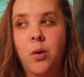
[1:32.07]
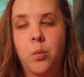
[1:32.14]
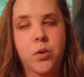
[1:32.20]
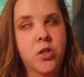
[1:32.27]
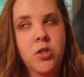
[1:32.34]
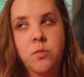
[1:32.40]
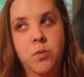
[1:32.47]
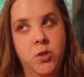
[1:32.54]

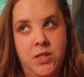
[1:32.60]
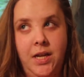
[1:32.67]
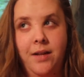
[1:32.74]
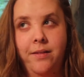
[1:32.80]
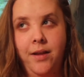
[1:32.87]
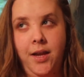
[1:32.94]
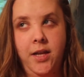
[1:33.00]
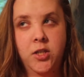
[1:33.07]
which is most
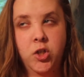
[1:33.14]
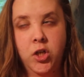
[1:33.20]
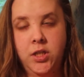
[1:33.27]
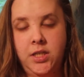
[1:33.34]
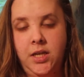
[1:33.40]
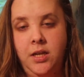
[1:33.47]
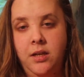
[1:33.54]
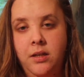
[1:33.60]
likely
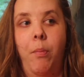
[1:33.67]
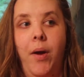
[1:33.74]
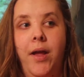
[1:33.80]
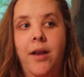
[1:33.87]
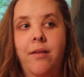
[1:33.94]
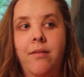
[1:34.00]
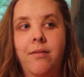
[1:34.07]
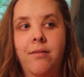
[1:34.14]
HRT,
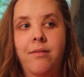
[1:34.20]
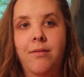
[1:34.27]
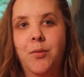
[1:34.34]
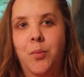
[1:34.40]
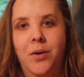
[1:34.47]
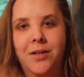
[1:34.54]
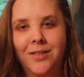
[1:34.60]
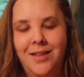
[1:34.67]
but
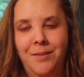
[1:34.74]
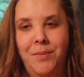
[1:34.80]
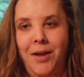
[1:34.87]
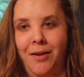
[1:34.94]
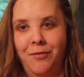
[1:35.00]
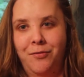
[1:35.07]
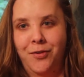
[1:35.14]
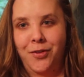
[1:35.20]
what does that
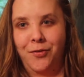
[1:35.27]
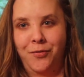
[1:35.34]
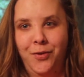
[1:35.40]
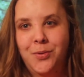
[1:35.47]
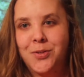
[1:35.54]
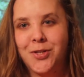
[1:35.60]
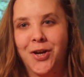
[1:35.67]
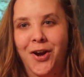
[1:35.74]
mean for the
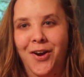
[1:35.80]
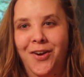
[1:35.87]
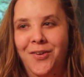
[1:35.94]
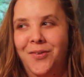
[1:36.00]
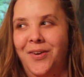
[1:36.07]
future?